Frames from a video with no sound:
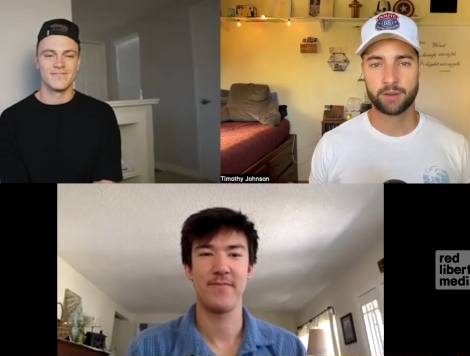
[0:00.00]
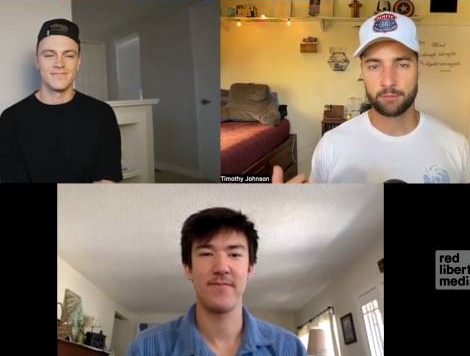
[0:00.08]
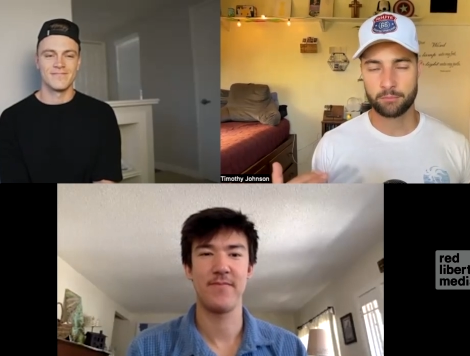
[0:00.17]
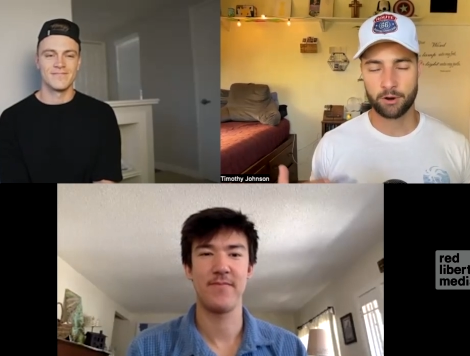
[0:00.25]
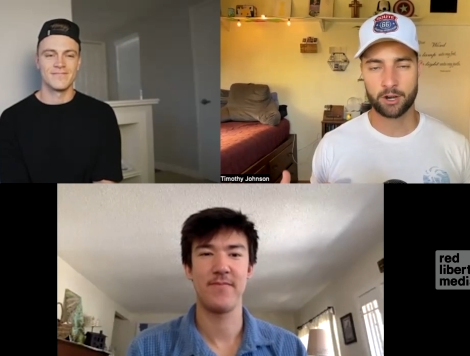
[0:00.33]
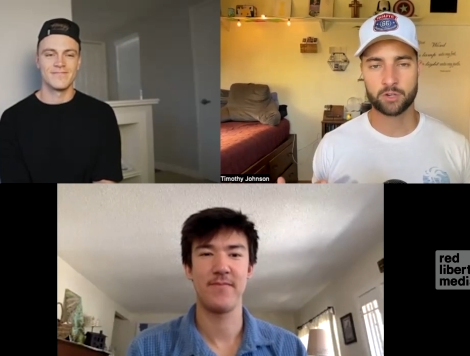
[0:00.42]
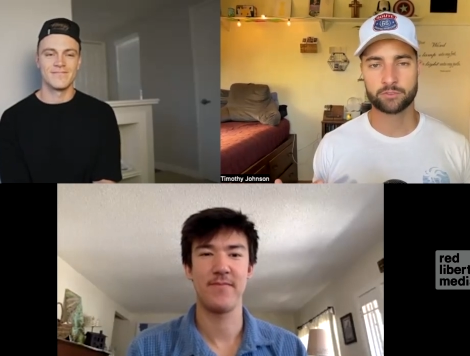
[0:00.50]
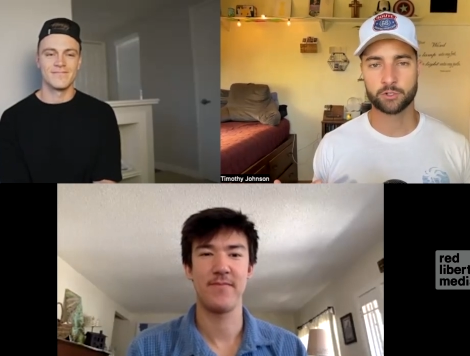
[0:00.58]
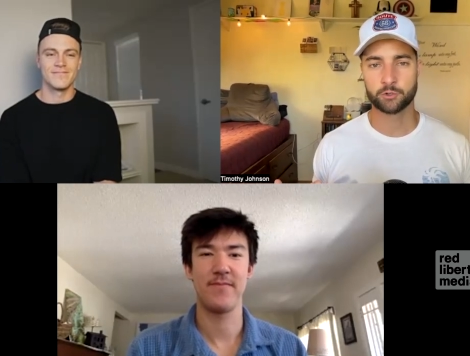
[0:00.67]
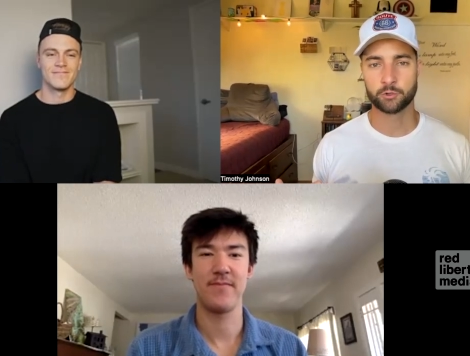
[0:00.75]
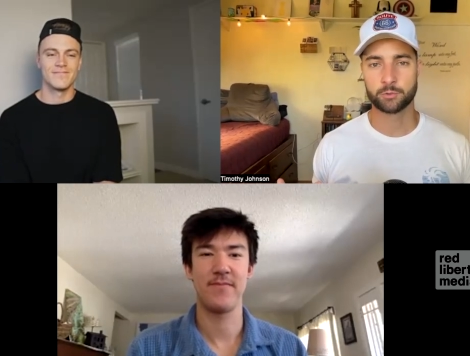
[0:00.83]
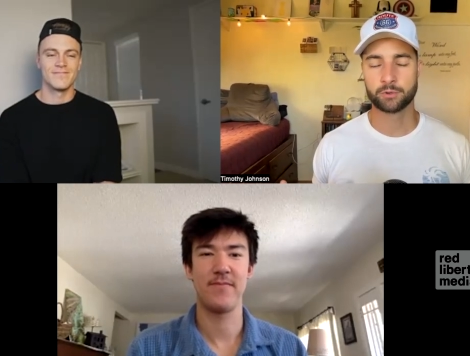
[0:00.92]
Speaker 1: I'm part of a
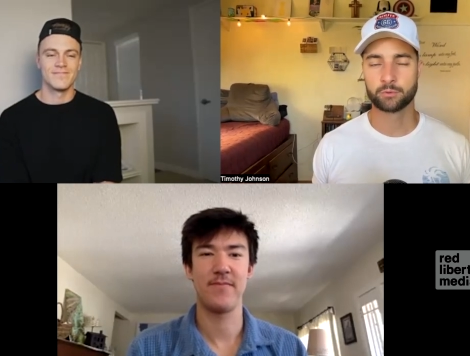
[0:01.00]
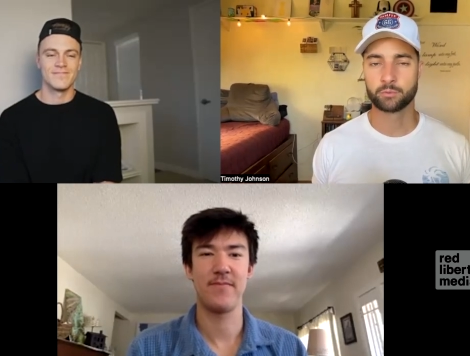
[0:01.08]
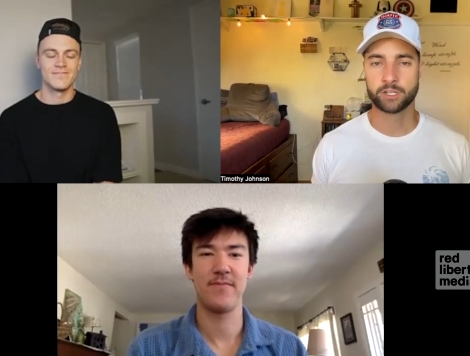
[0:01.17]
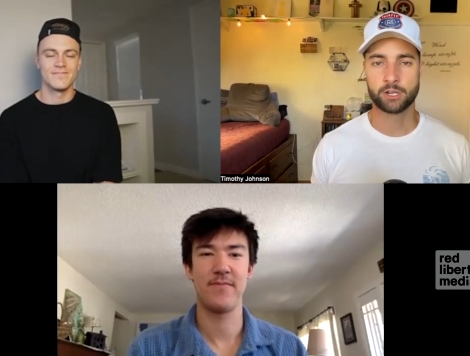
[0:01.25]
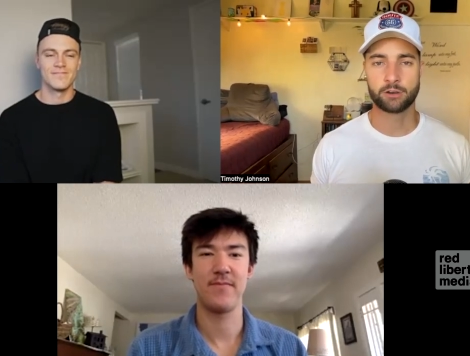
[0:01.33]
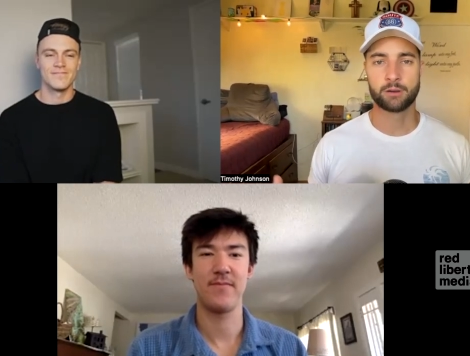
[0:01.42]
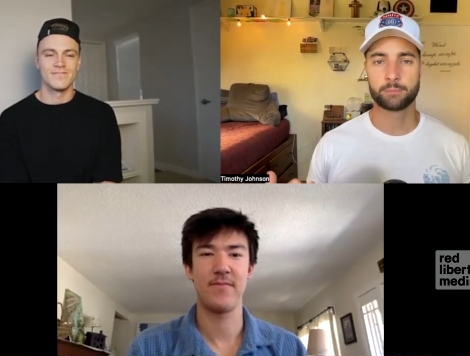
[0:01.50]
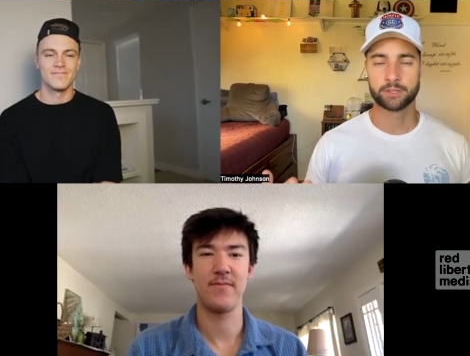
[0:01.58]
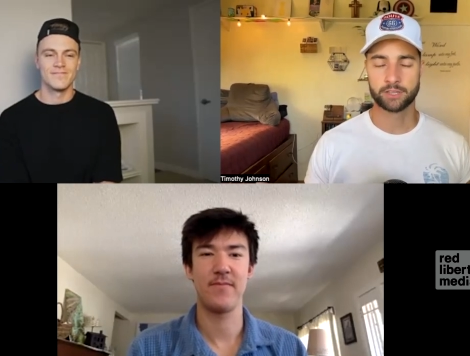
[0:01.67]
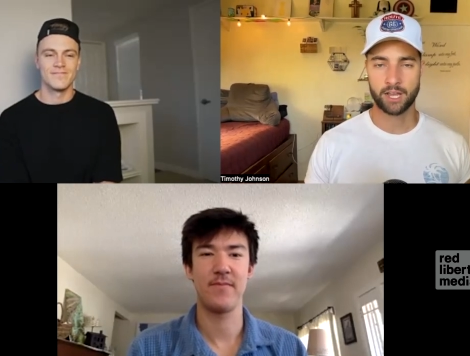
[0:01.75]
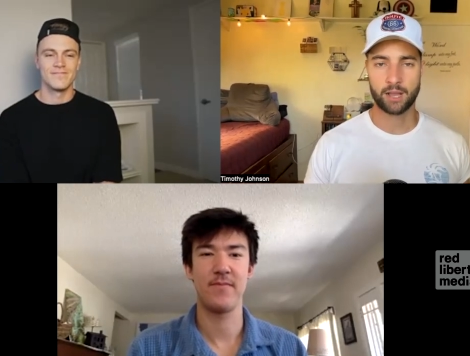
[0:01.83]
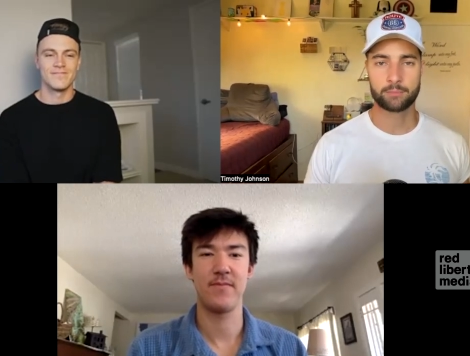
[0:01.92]
group and we go up and
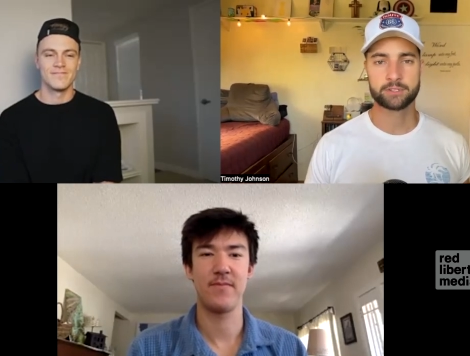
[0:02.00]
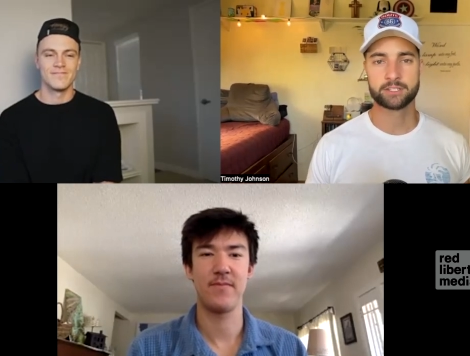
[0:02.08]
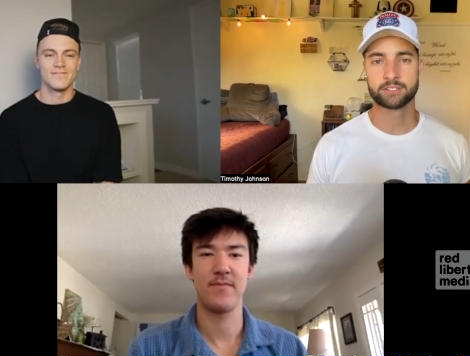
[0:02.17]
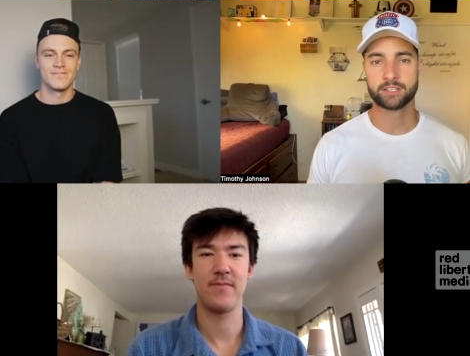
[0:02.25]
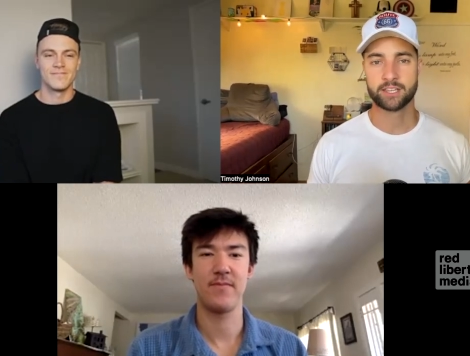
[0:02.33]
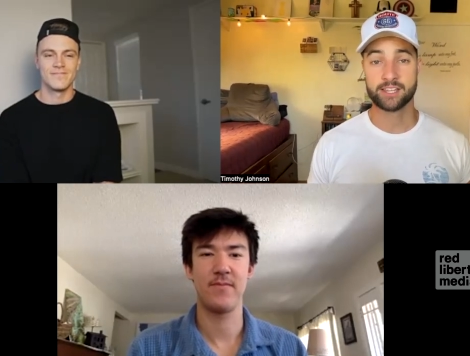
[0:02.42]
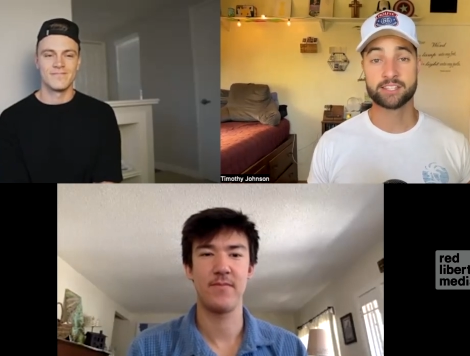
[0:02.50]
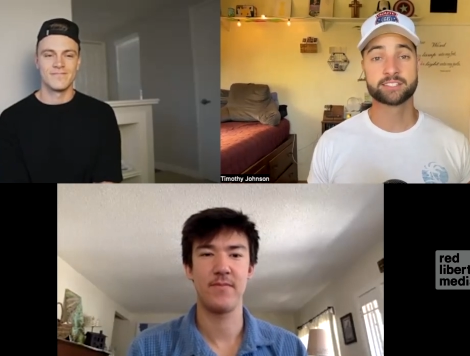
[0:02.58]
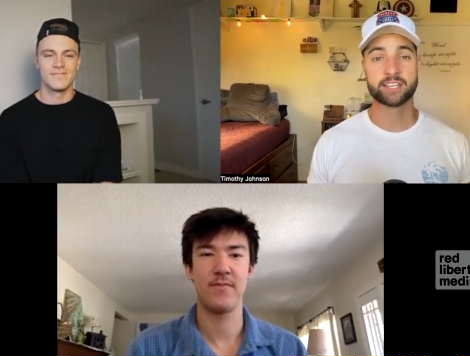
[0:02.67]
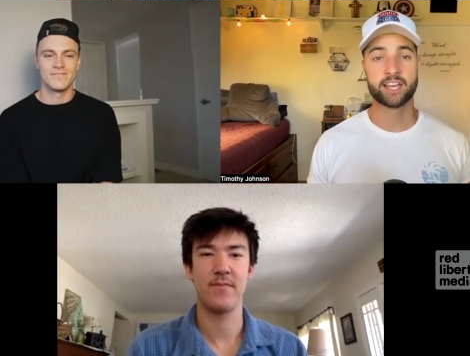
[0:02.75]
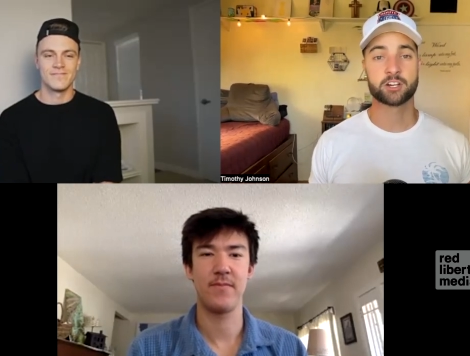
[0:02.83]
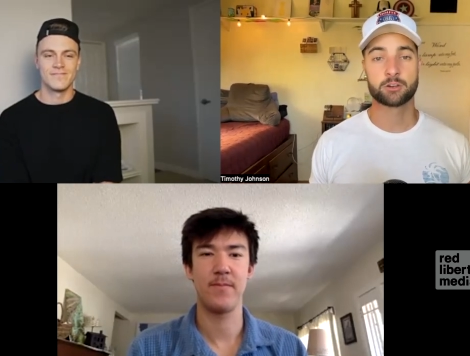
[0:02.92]
lobby in
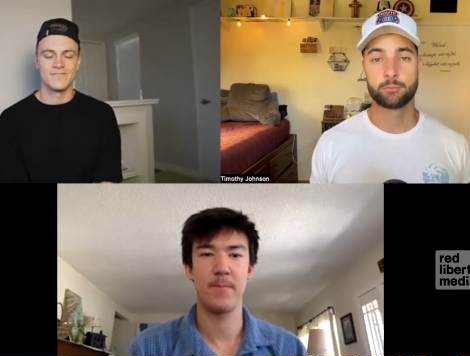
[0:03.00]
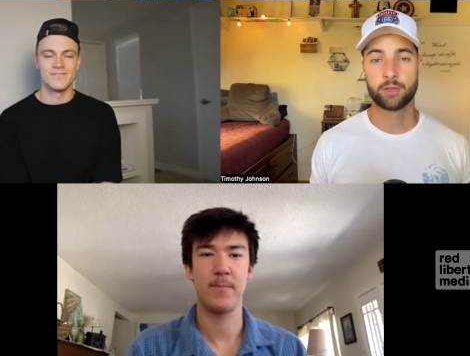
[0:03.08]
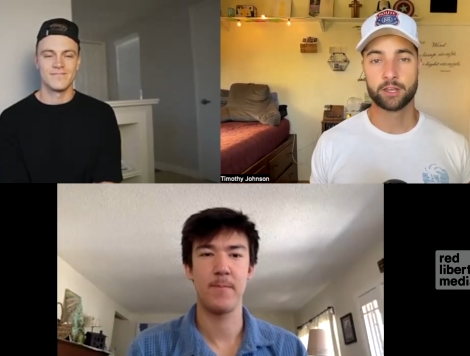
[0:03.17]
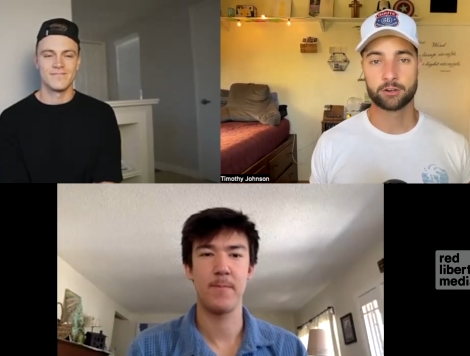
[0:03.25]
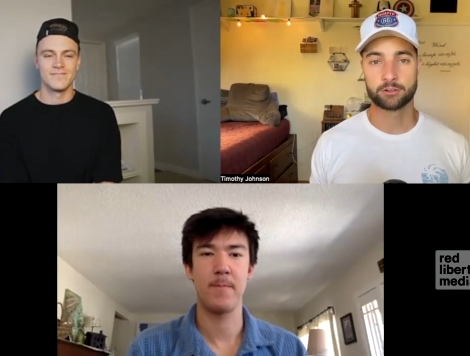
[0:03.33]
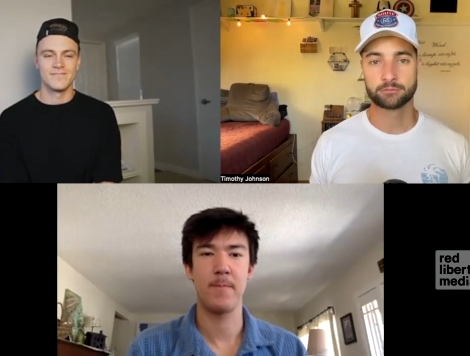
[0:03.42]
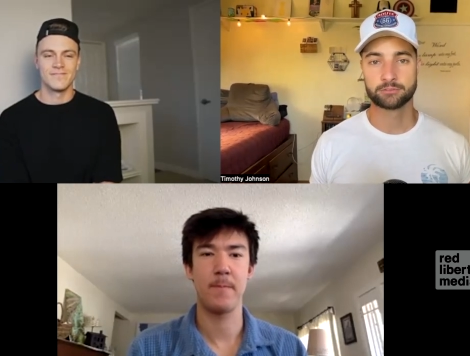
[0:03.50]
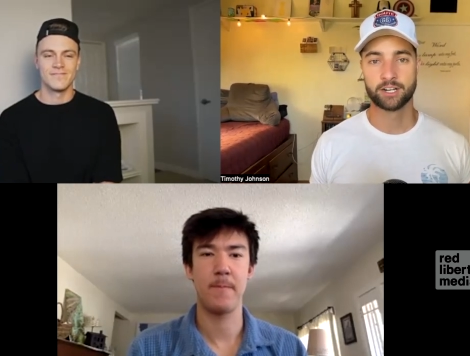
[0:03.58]
Sacramento